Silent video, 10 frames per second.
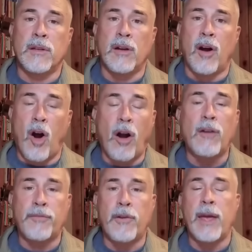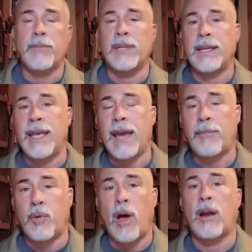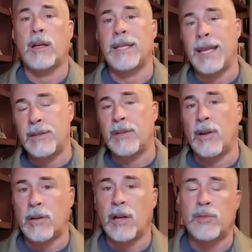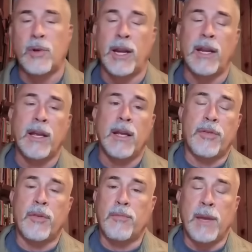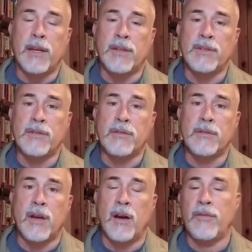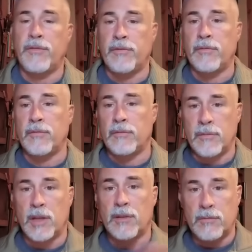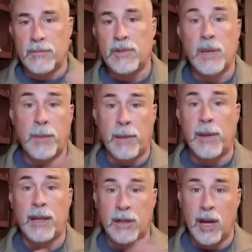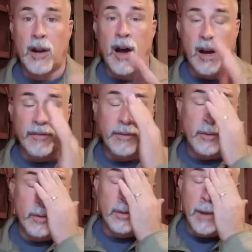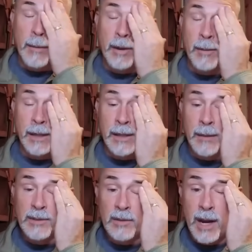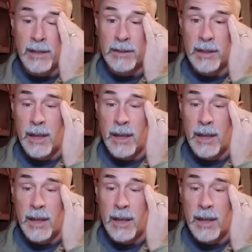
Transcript: hard for them to get product into their country because of the shipping being cut off through the Bab el-Mandab Straits.